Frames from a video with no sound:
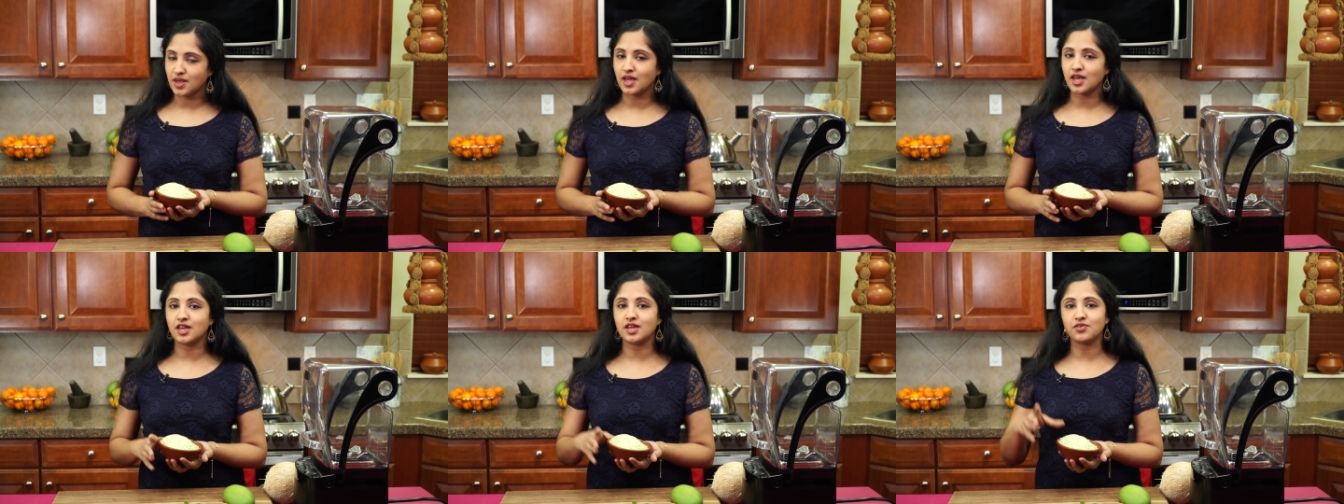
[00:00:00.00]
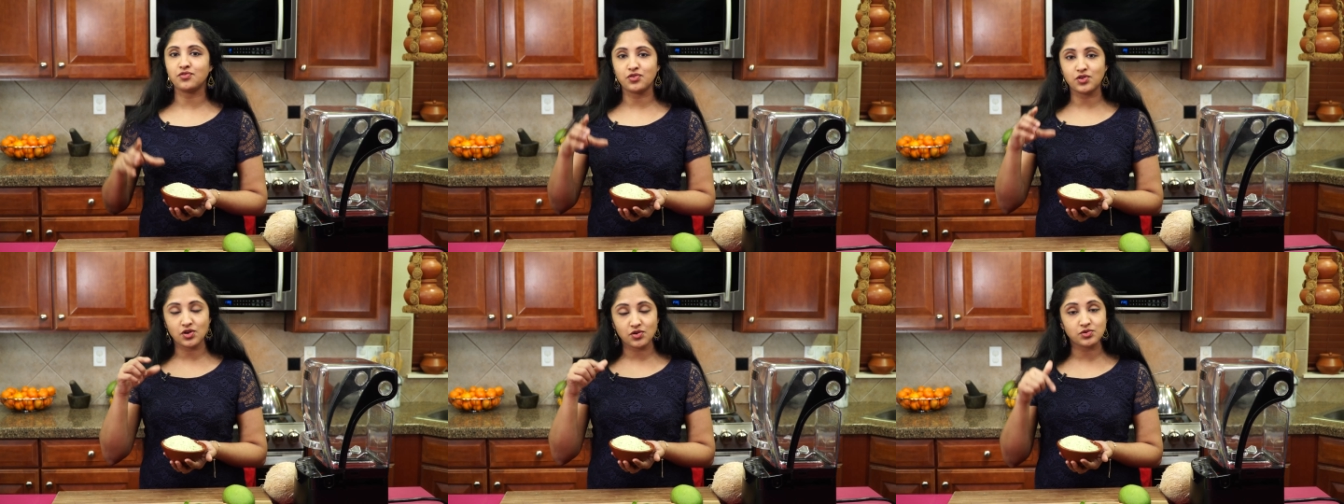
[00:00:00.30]

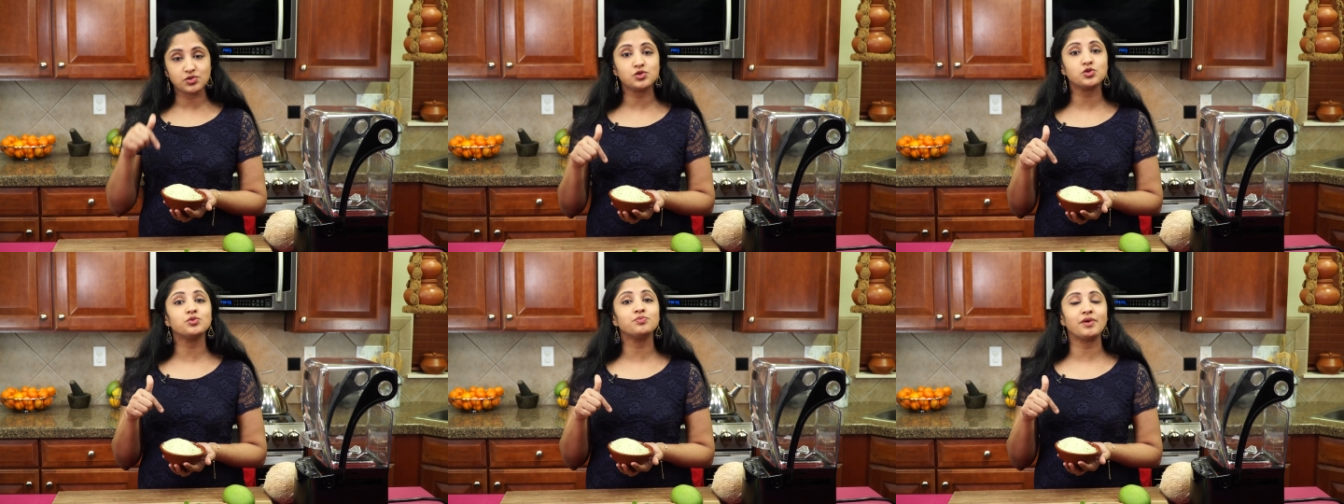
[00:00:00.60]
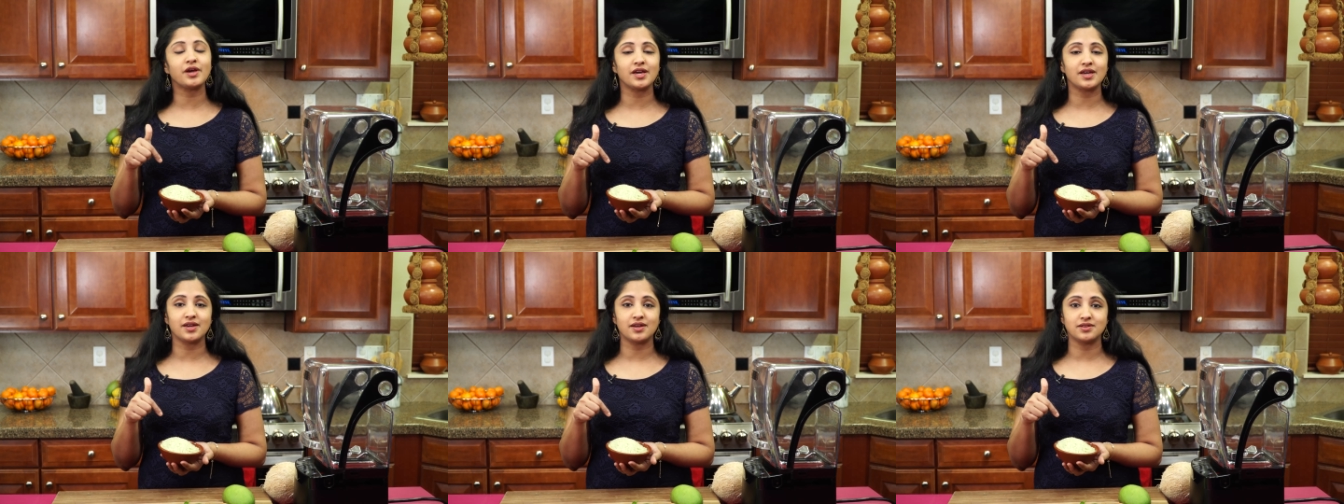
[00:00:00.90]
And if you do
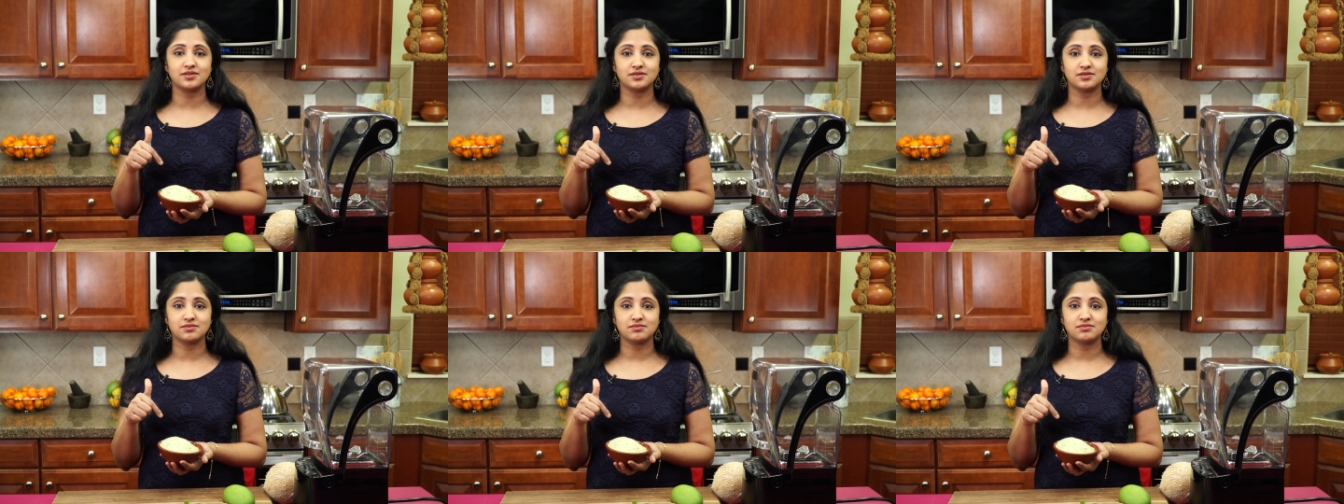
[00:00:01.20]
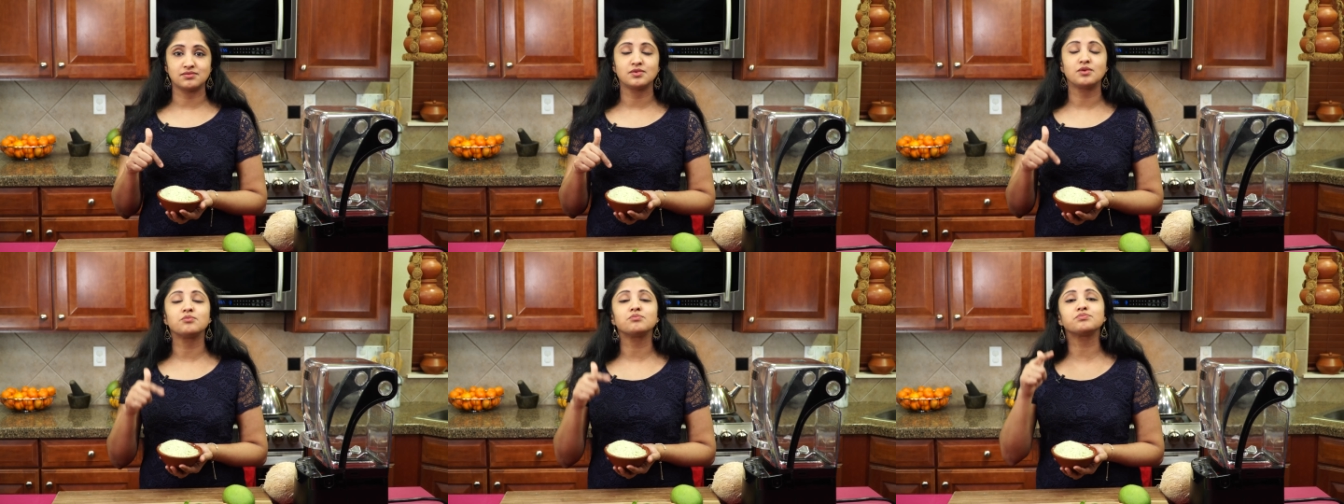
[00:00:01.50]
make it,
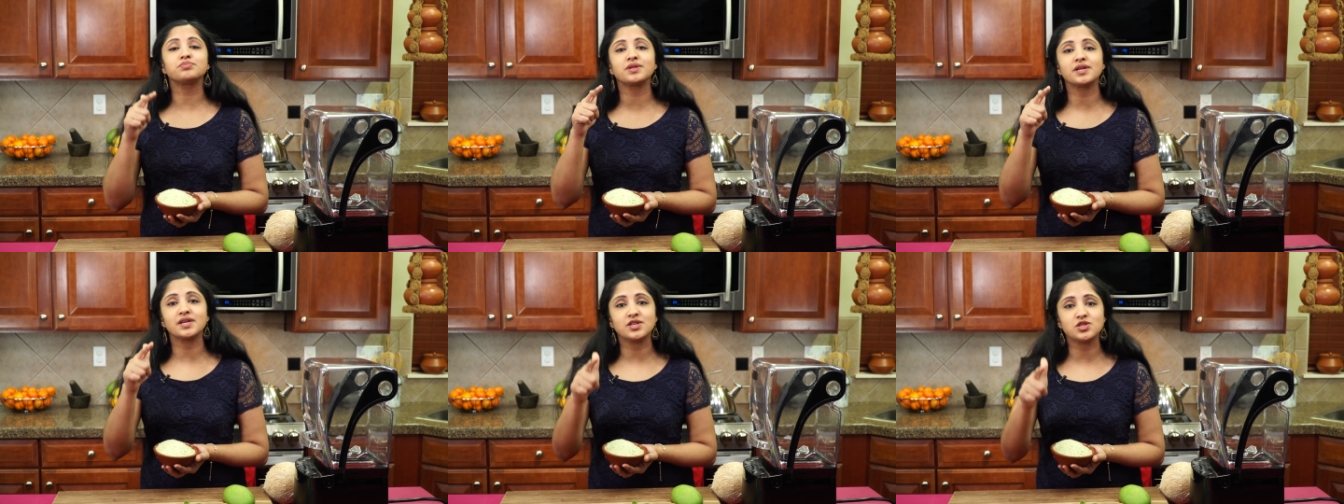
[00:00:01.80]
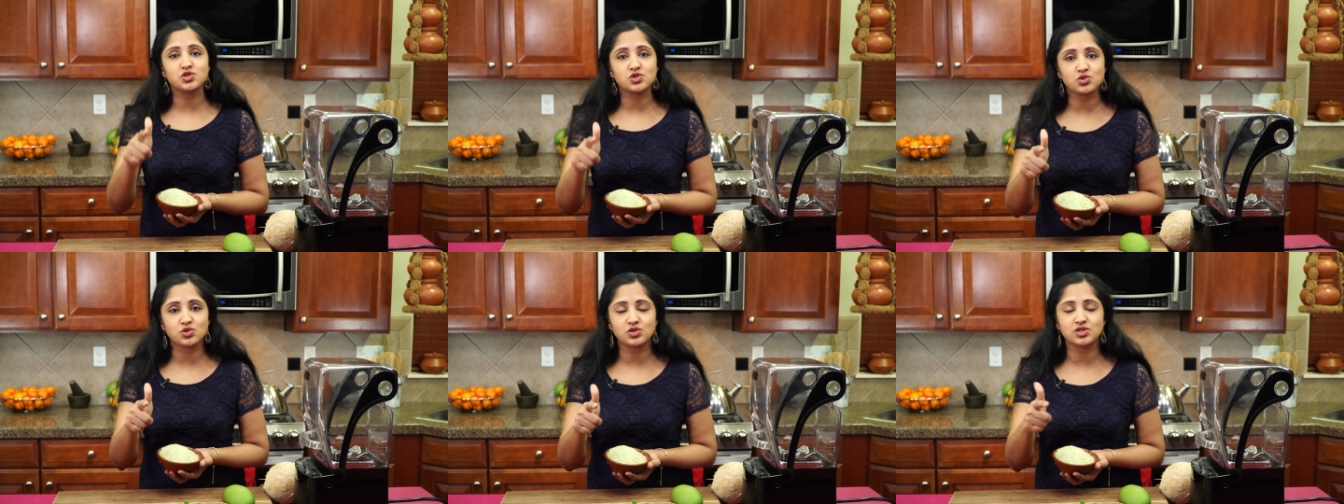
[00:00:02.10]

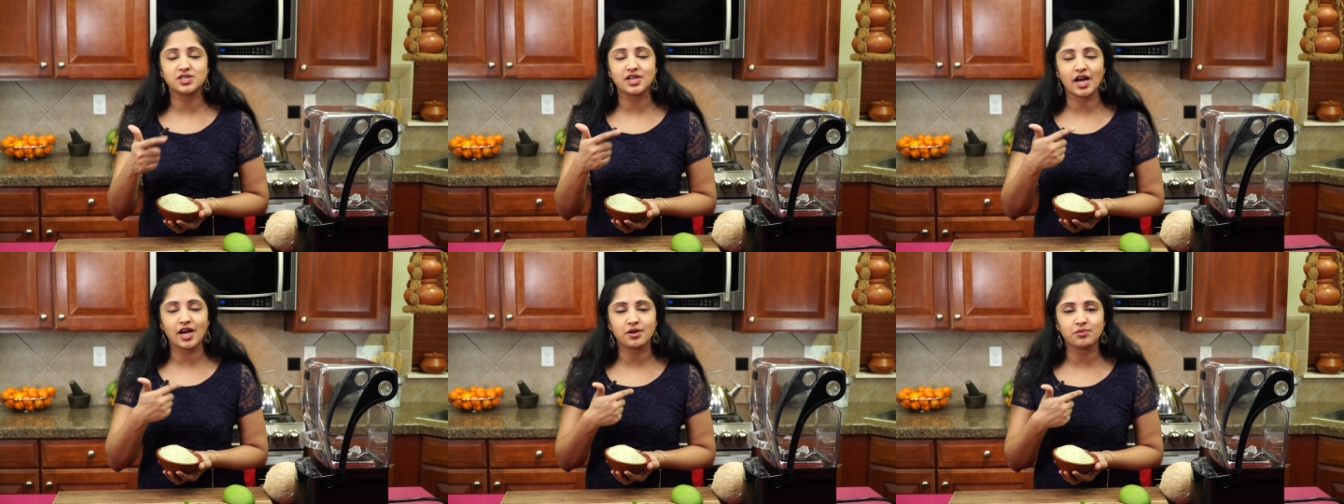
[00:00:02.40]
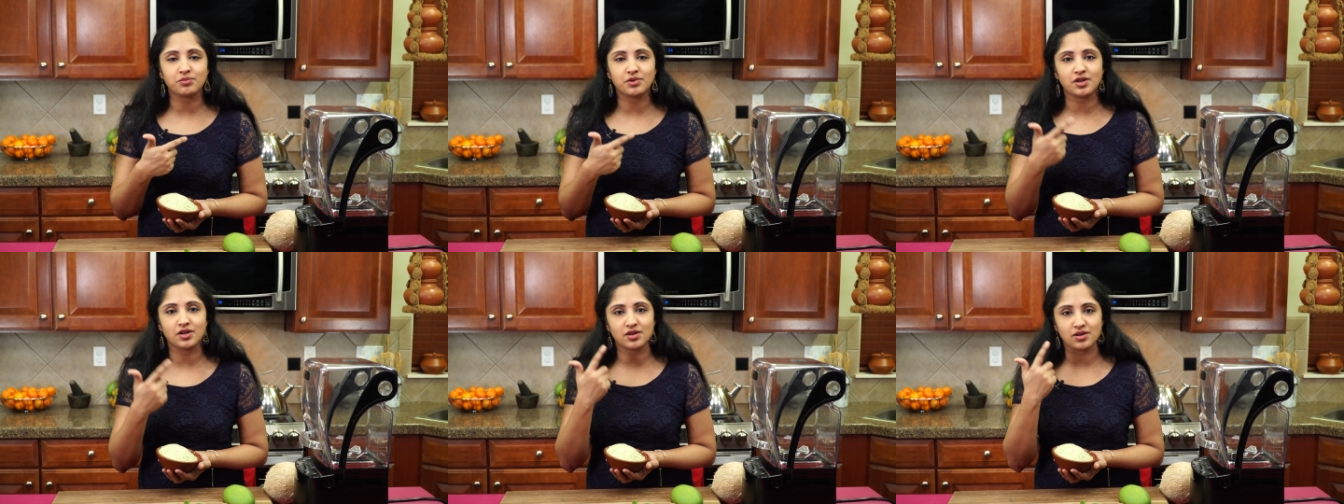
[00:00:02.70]
please do tag
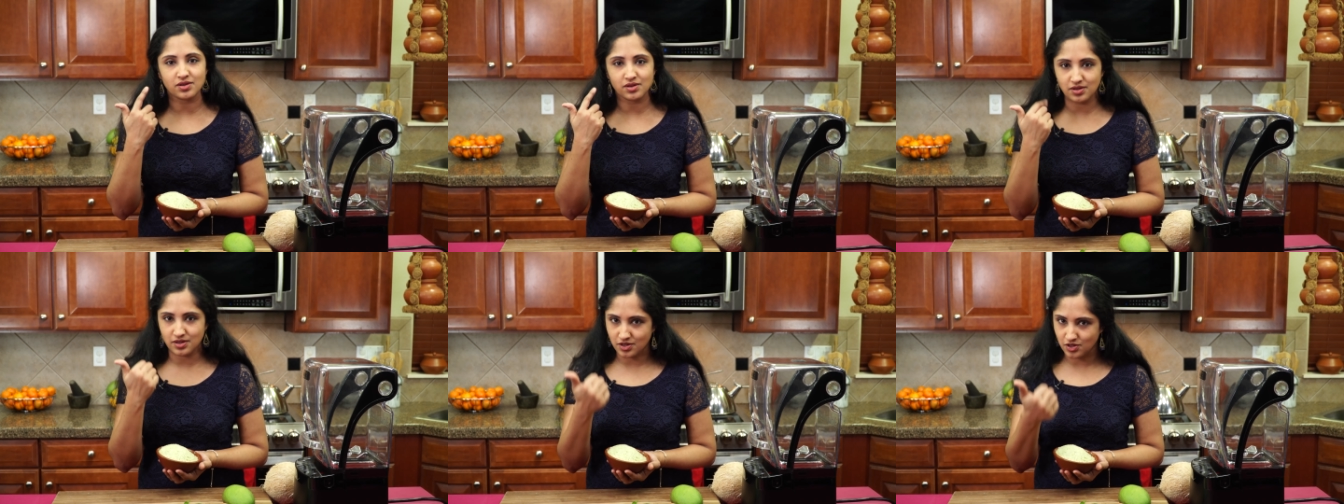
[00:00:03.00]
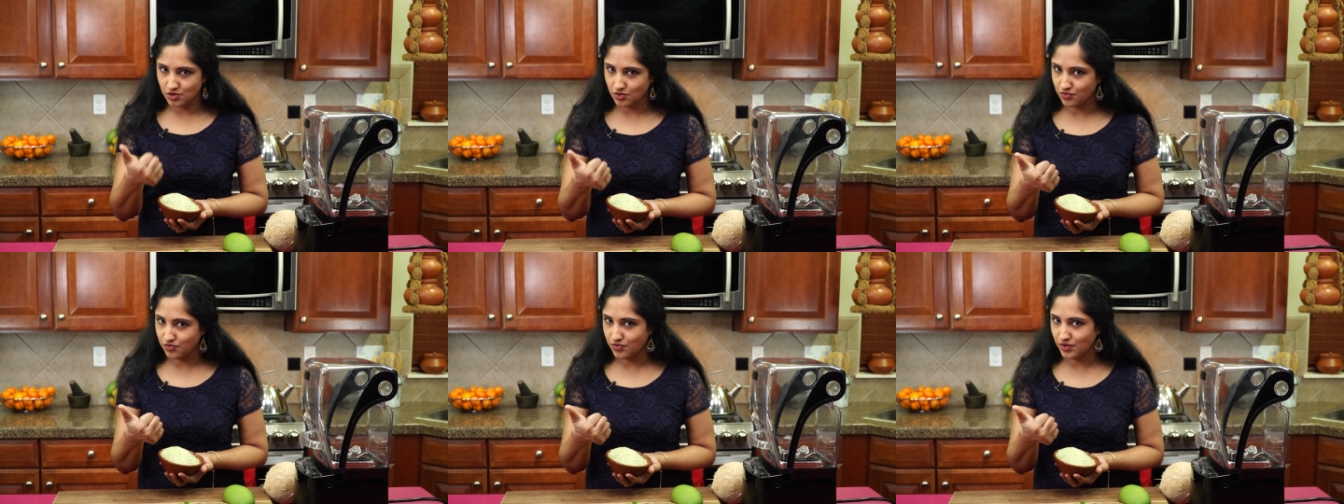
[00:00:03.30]
me in
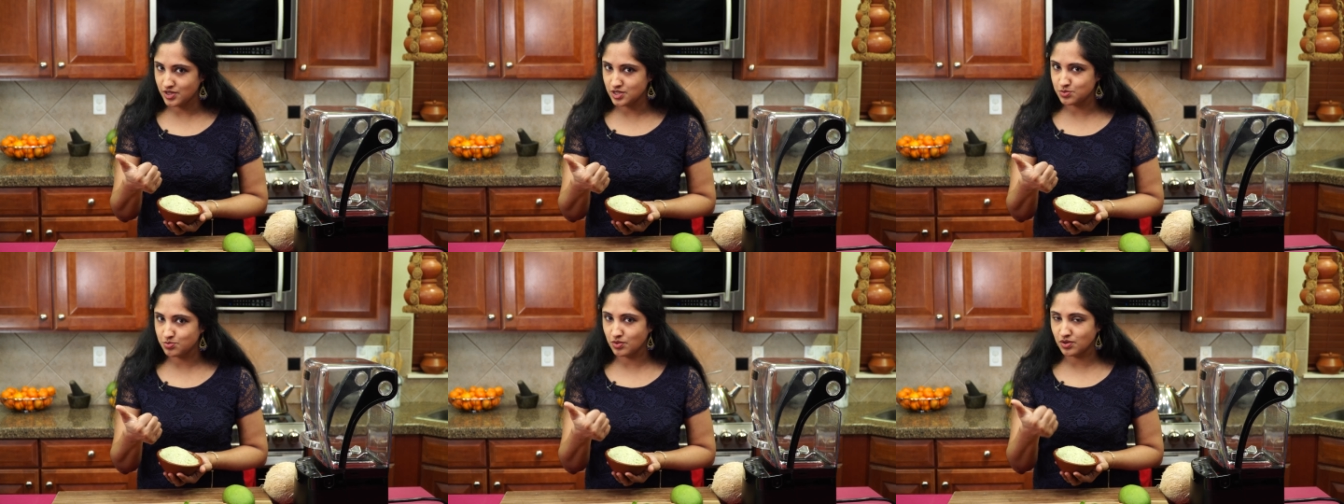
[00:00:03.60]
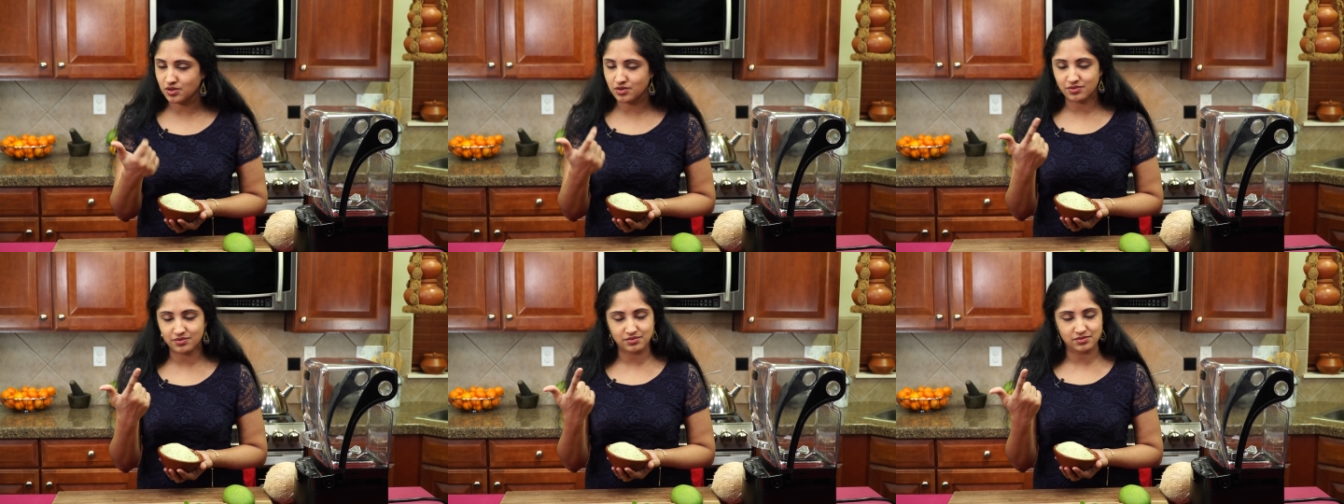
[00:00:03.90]
your Facebook,